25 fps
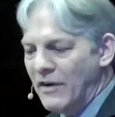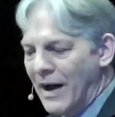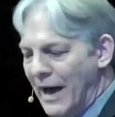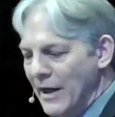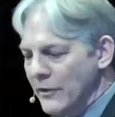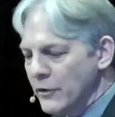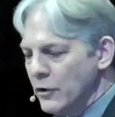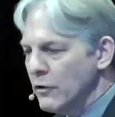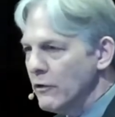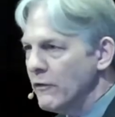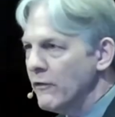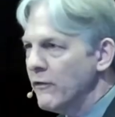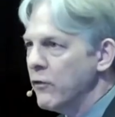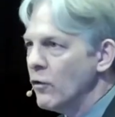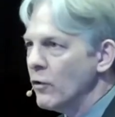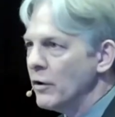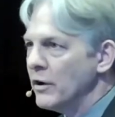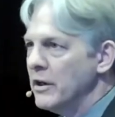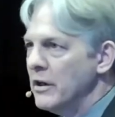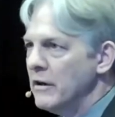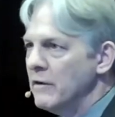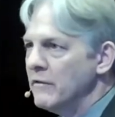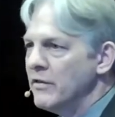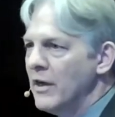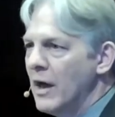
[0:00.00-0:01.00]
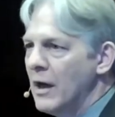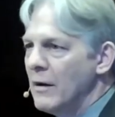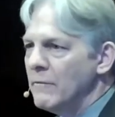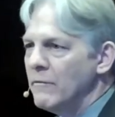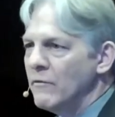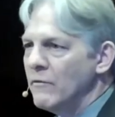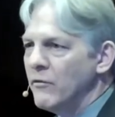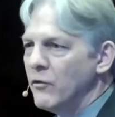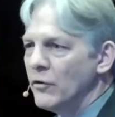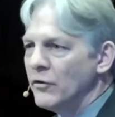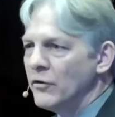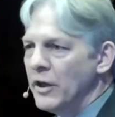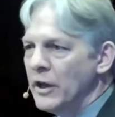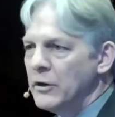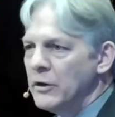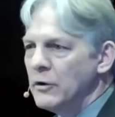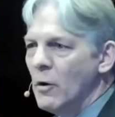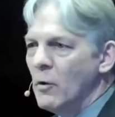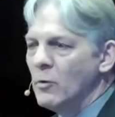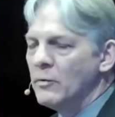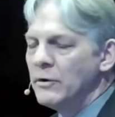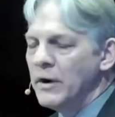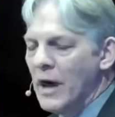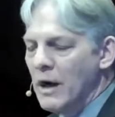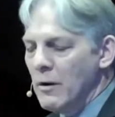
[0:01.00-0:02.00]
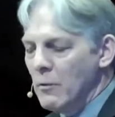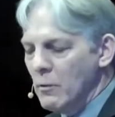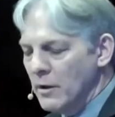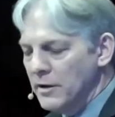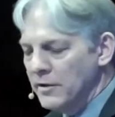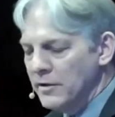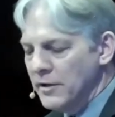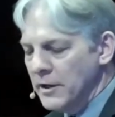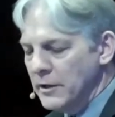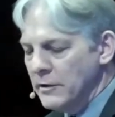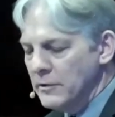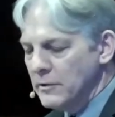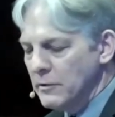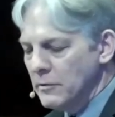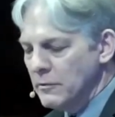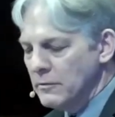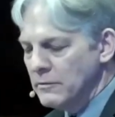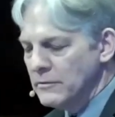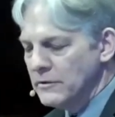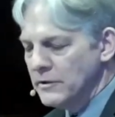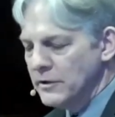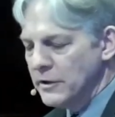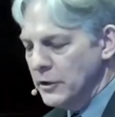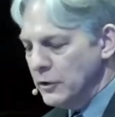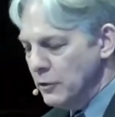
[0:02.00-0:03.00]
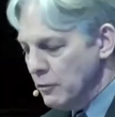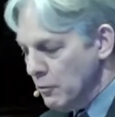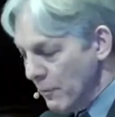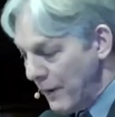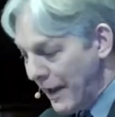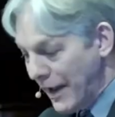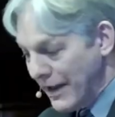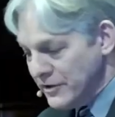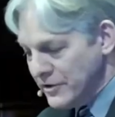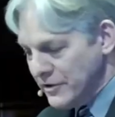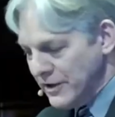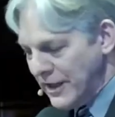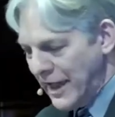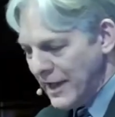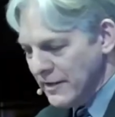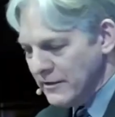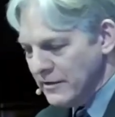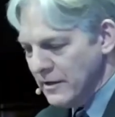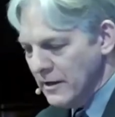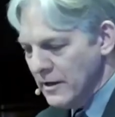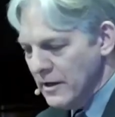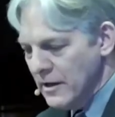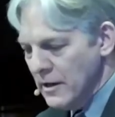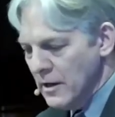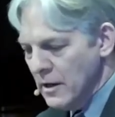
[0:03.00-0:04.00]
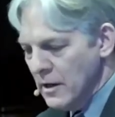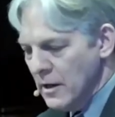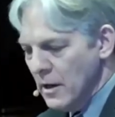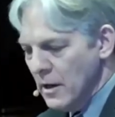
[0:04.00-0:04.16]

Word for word: Father, forgive them, for they know not what they do. Can you imagine that?